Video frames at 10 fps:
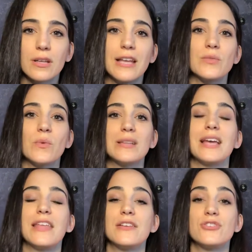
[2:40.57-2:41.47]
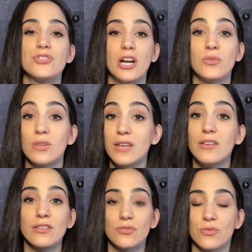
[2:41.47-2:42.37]
And what energy are you
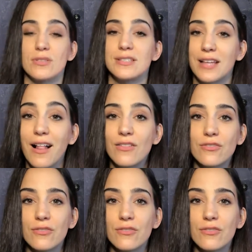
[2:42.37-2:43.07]
giving to yourself?